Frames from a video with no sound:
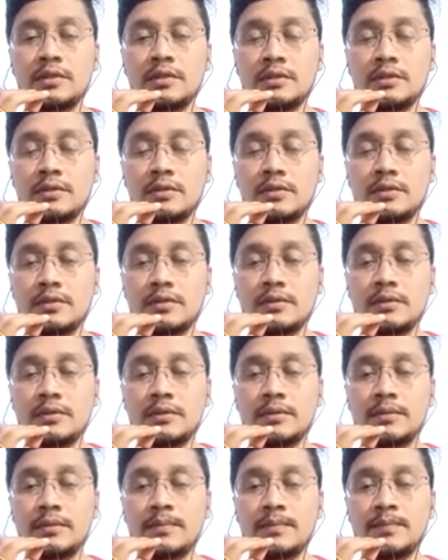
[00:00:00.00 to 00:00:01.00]

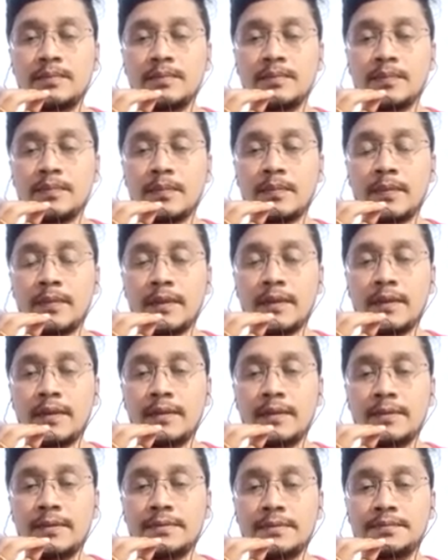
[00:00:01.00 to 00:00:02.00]

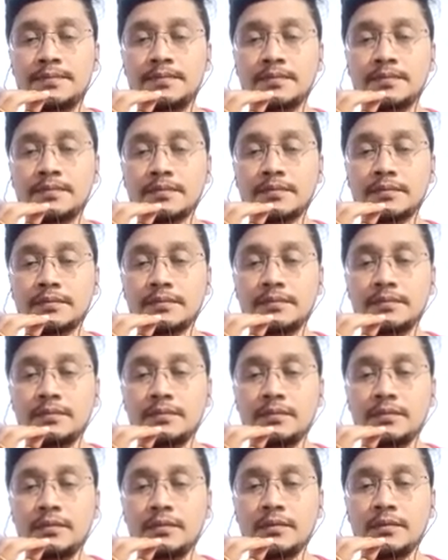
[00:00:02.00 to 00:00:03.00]

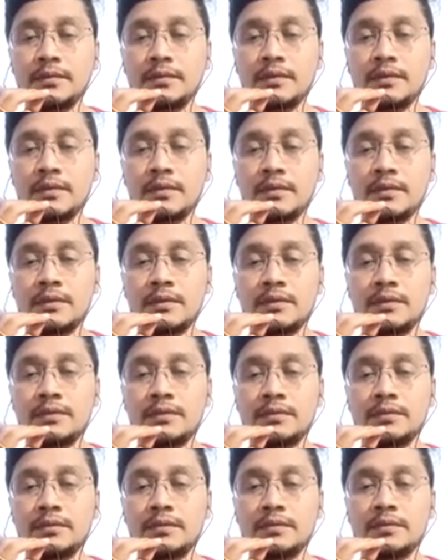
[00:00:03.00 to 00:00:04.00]

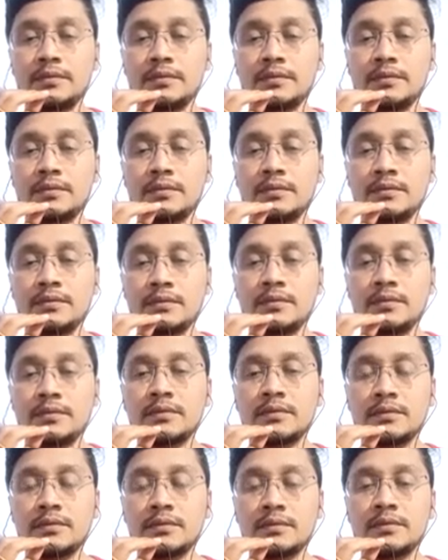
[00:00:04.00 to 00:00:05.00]

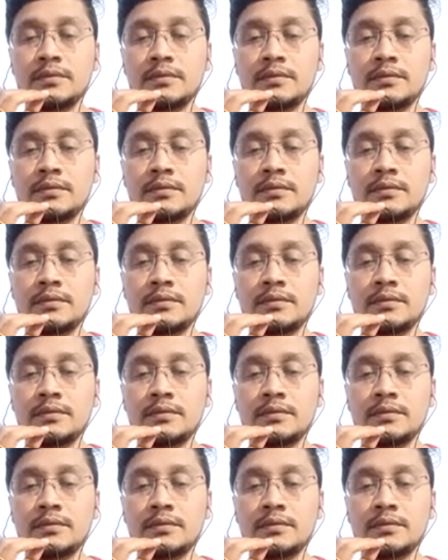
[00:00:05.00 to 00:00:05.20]
The person shown says nothing.